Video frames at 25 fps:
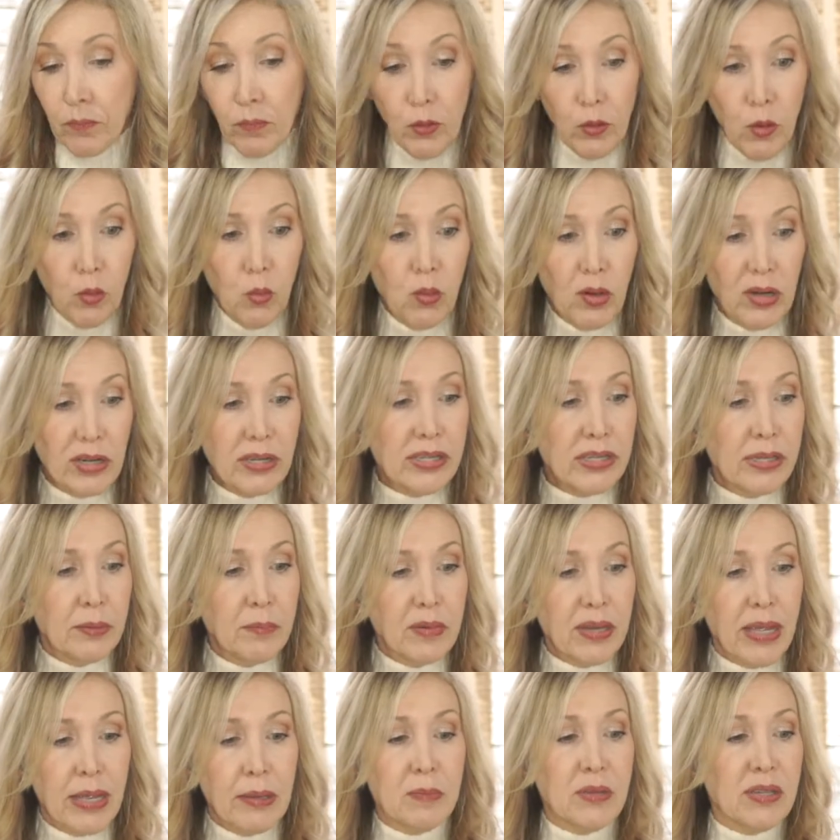or
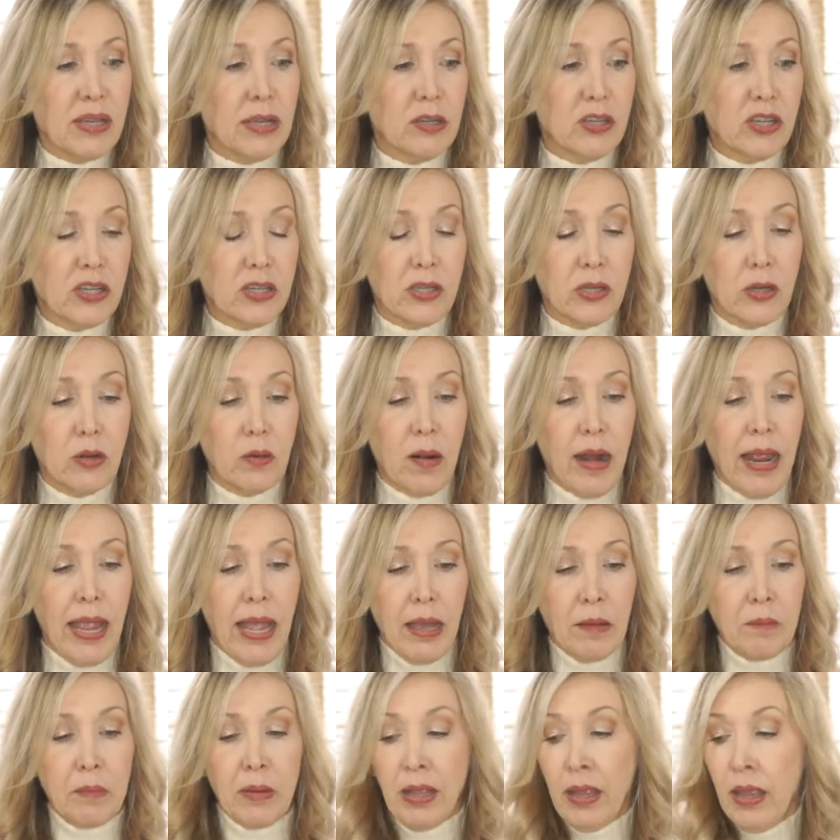sometimes I'll just
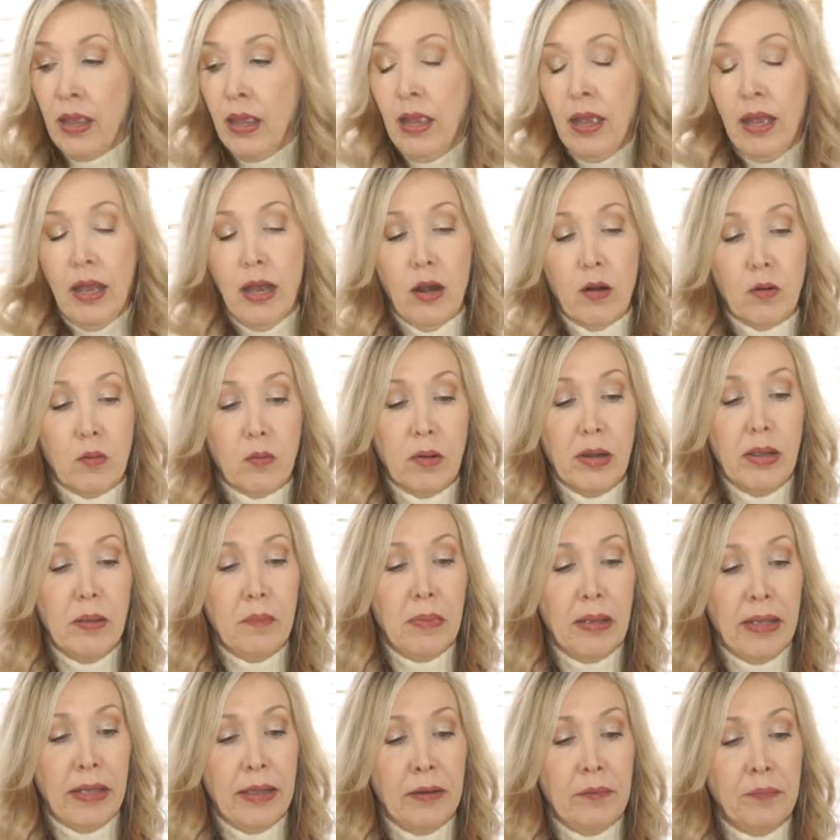grab a
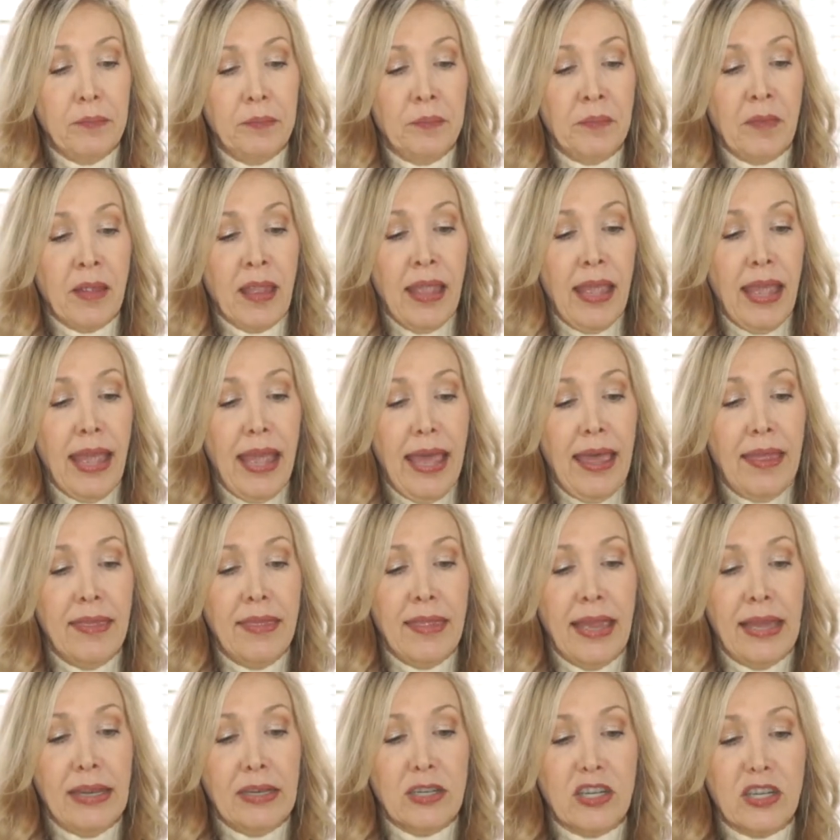ribbon and
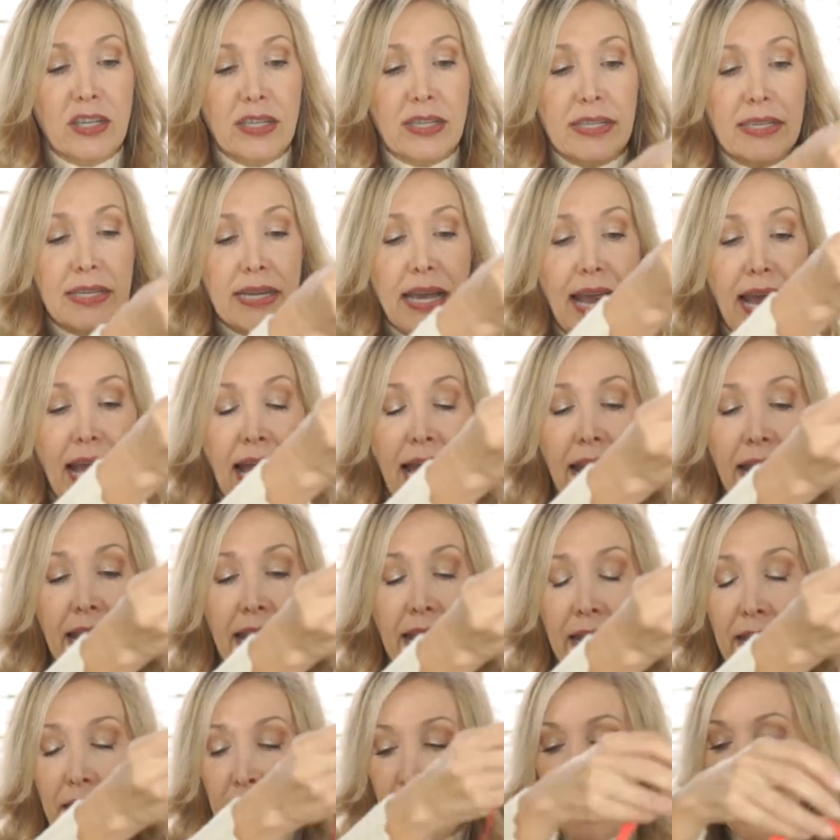then just tie
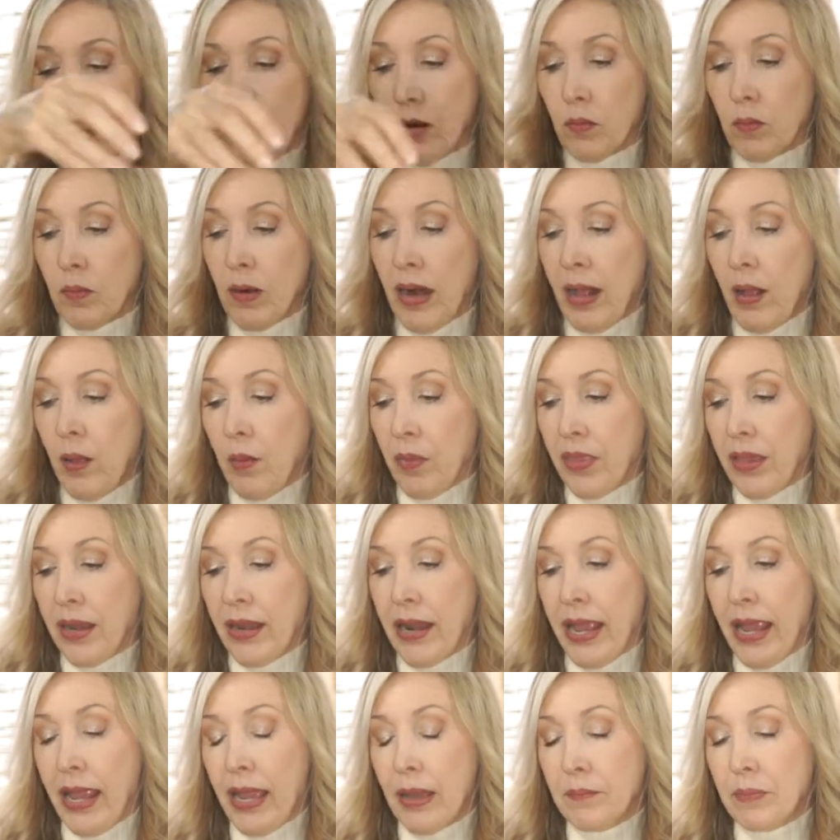it around the
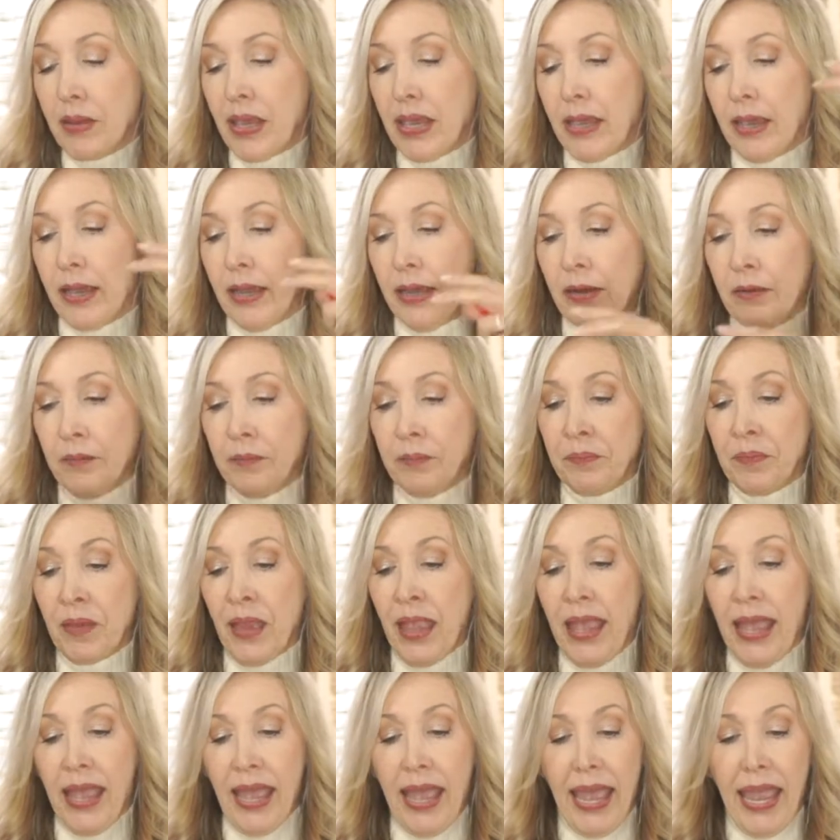napkin.
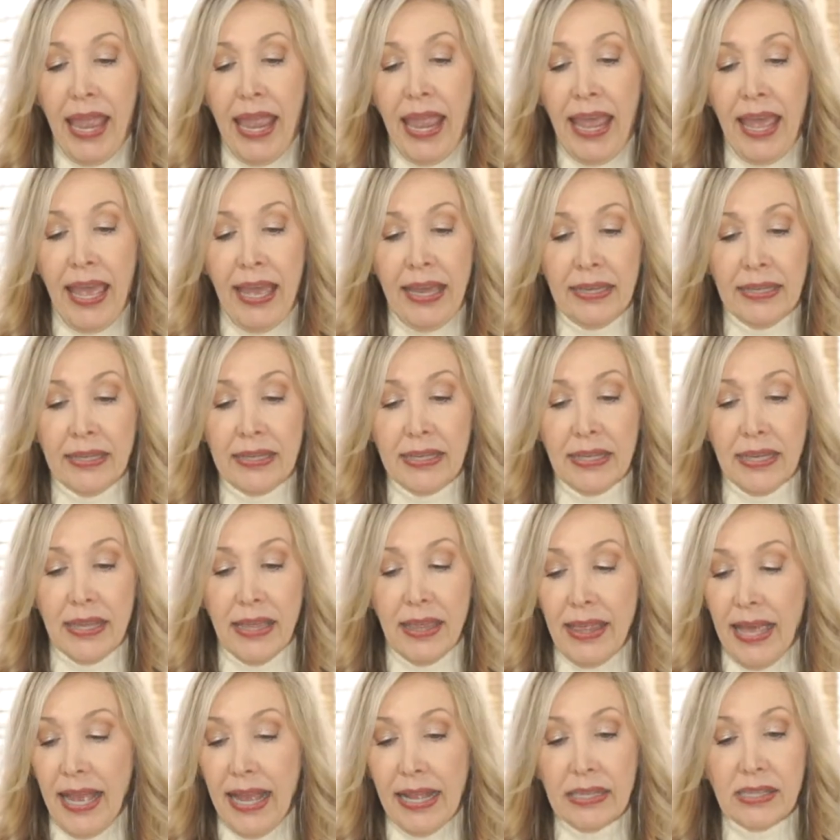And
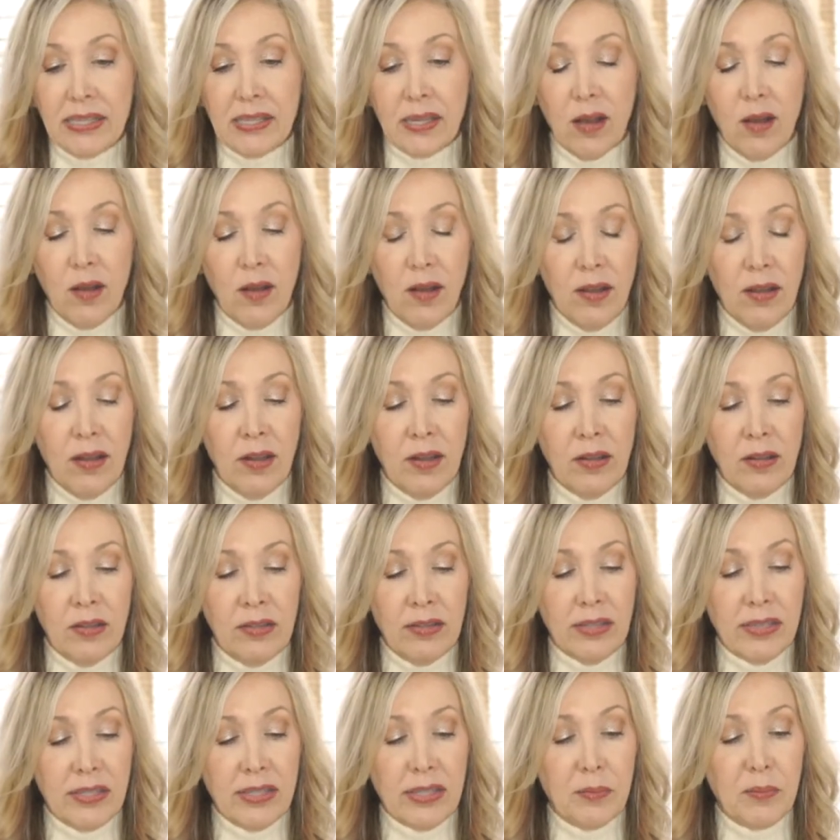that's all
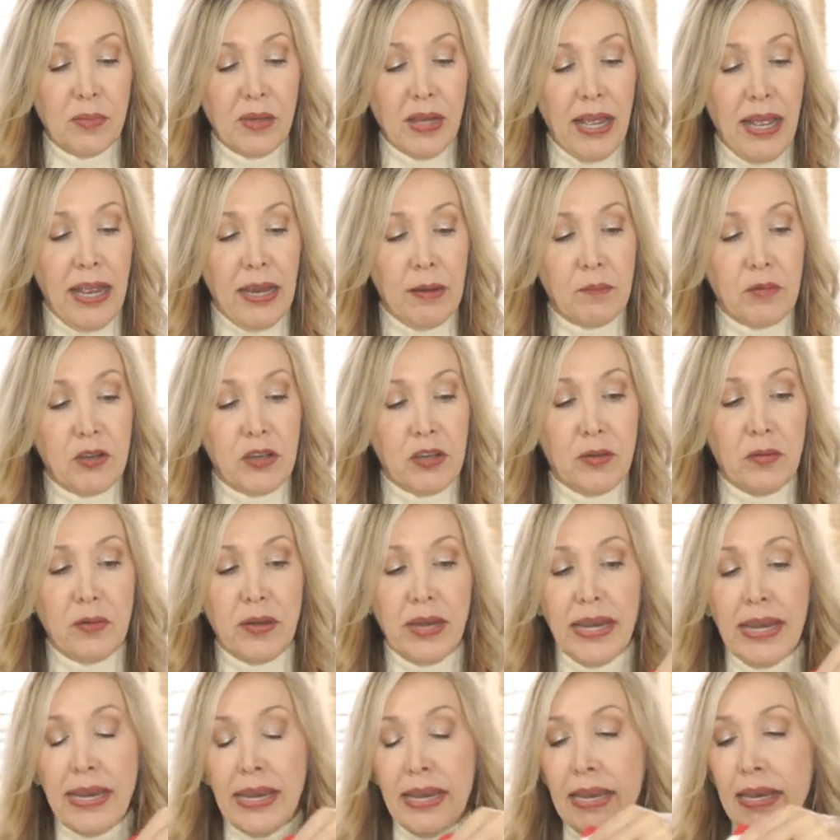sometimes you
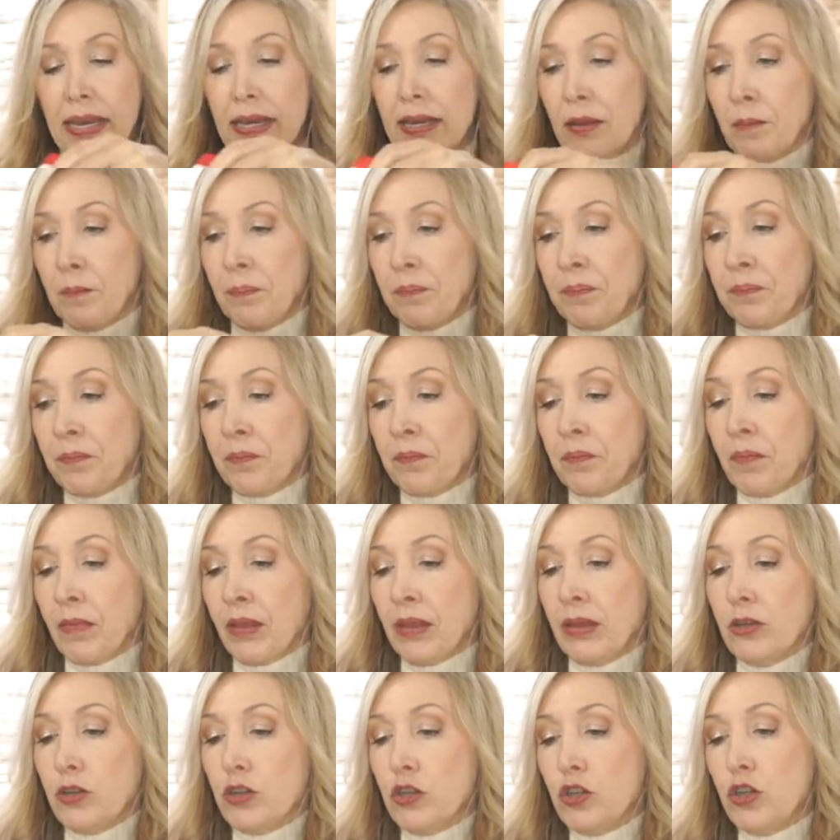need
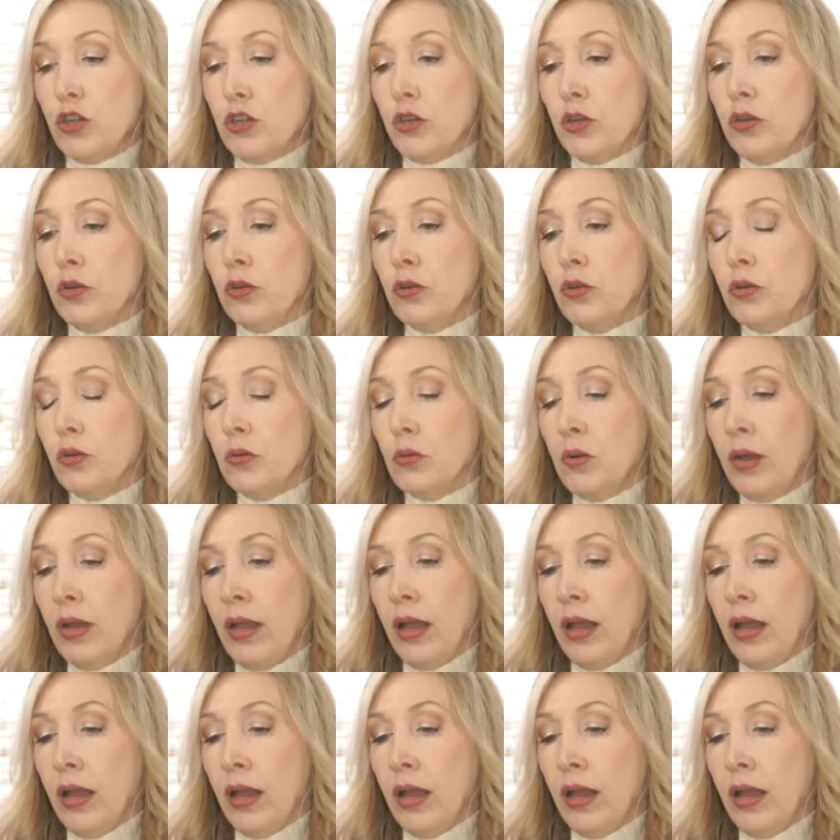to